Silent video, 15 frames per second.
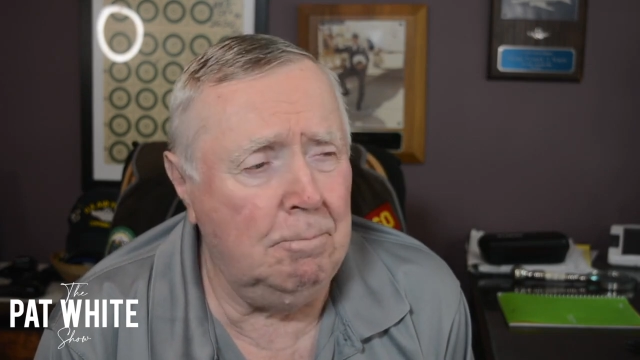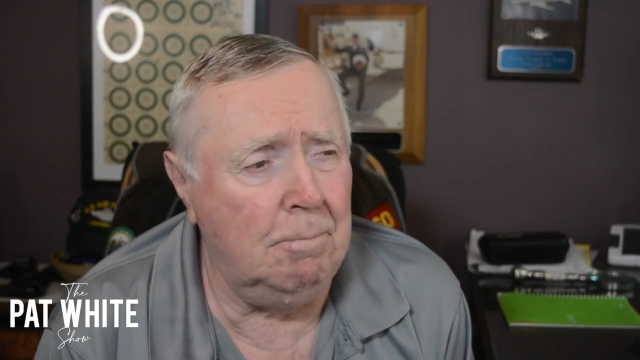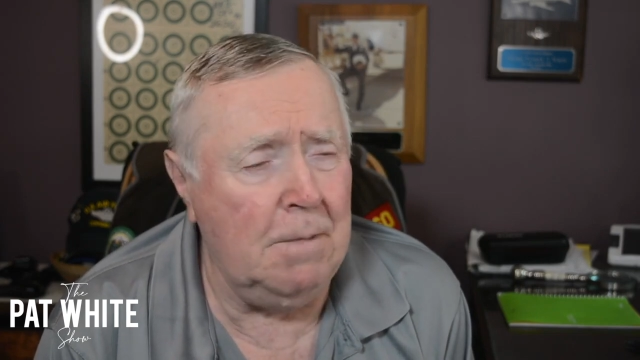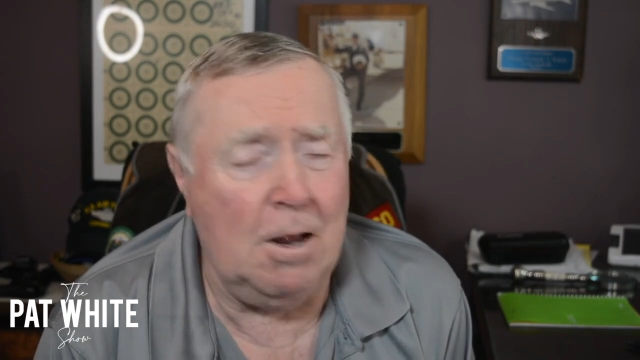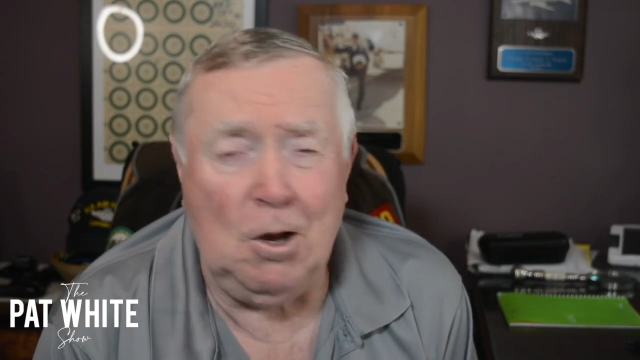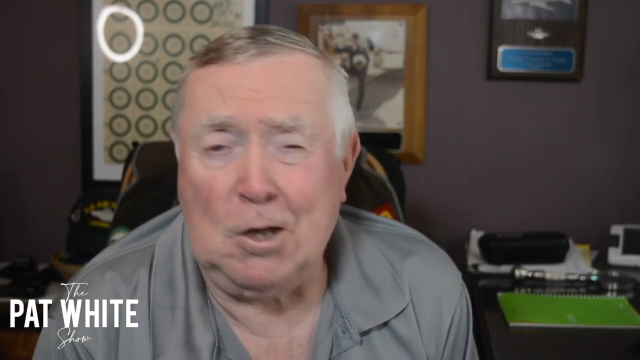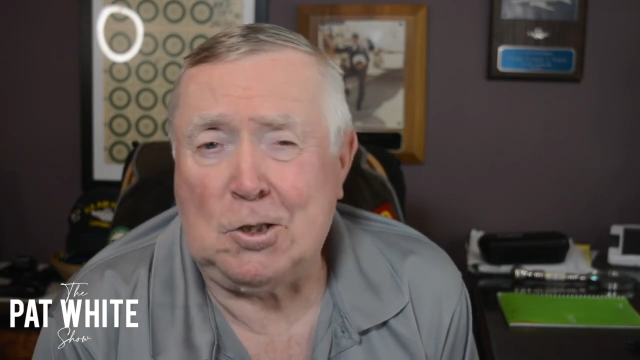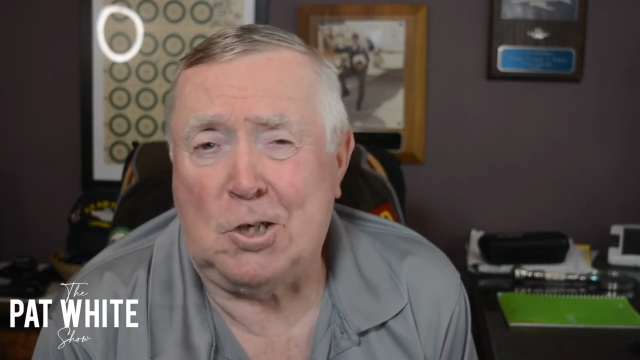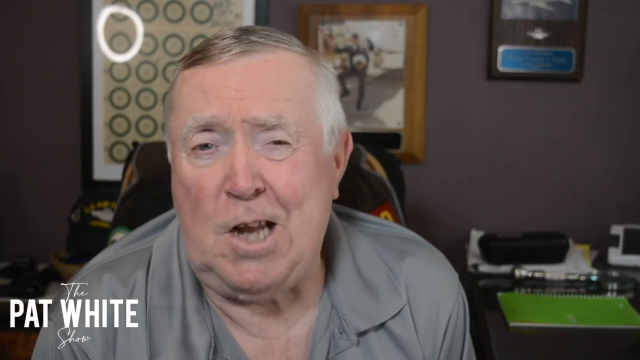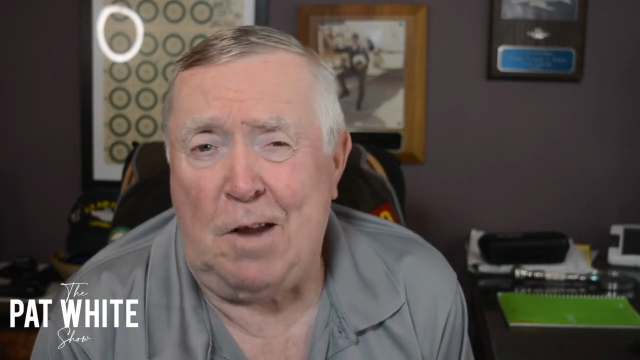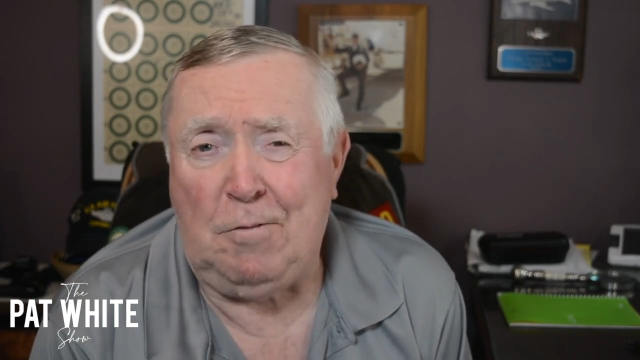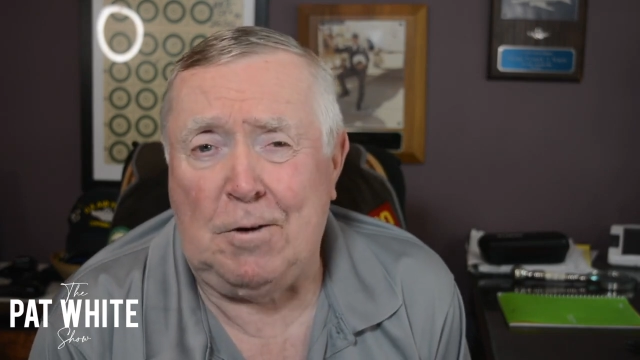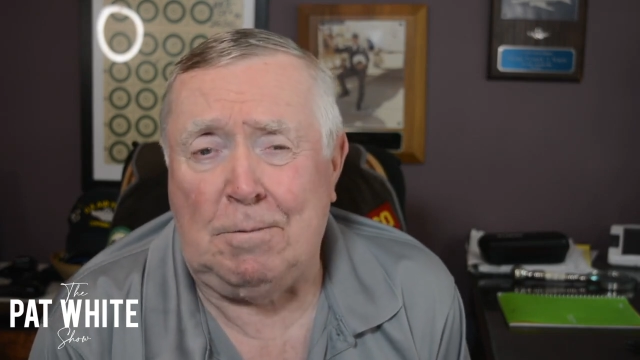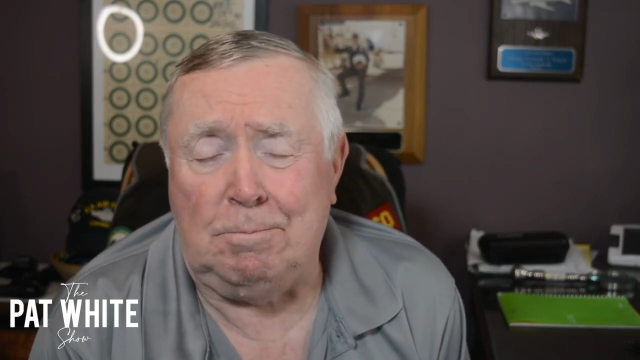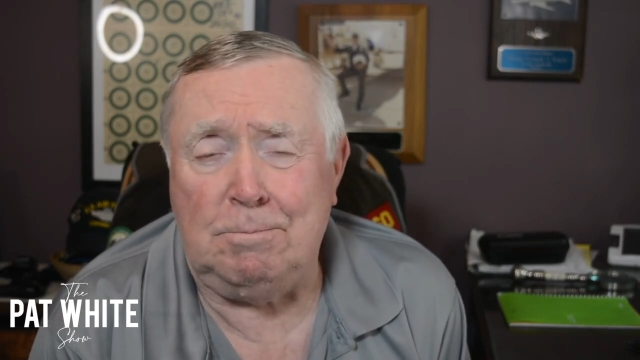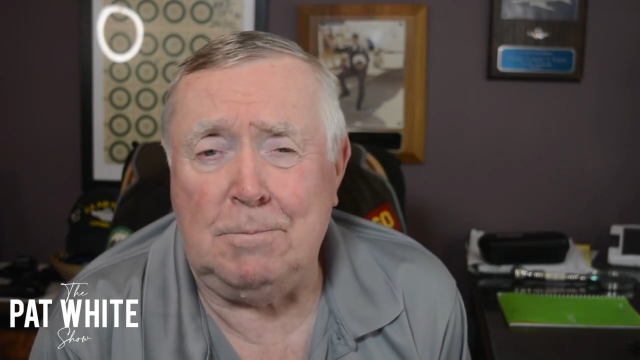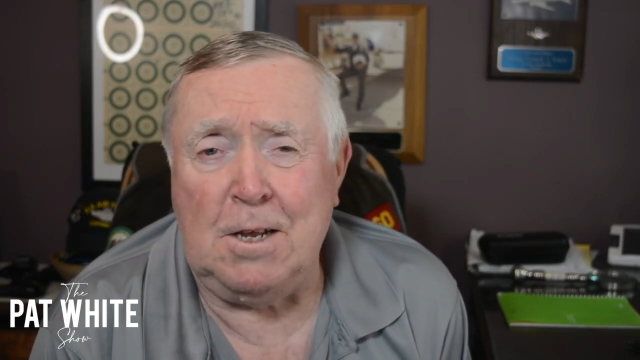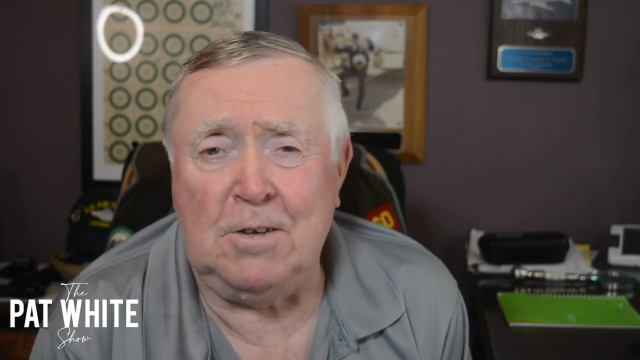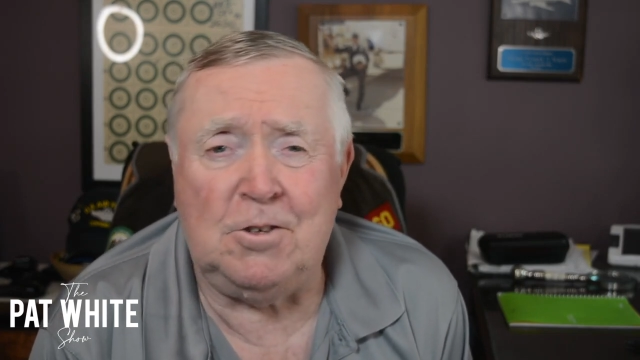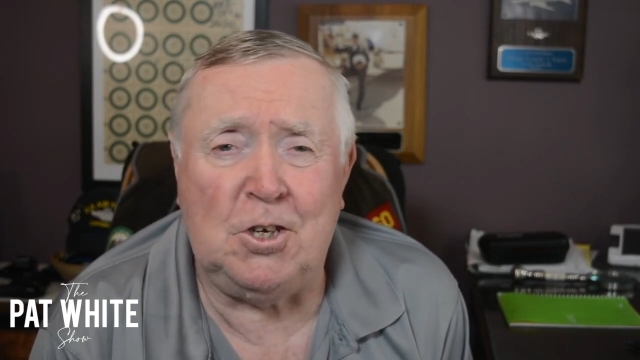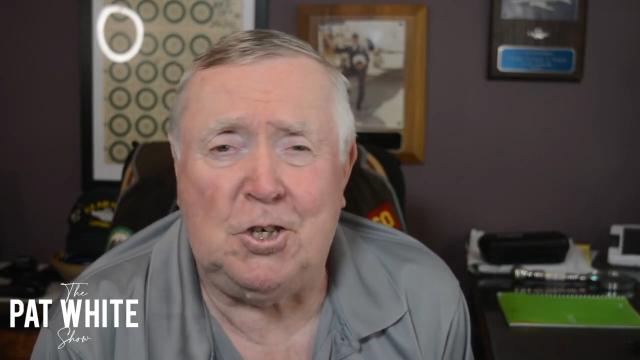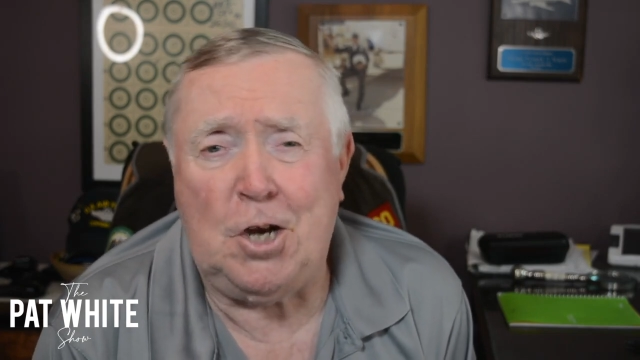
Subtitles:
He looks different. He's a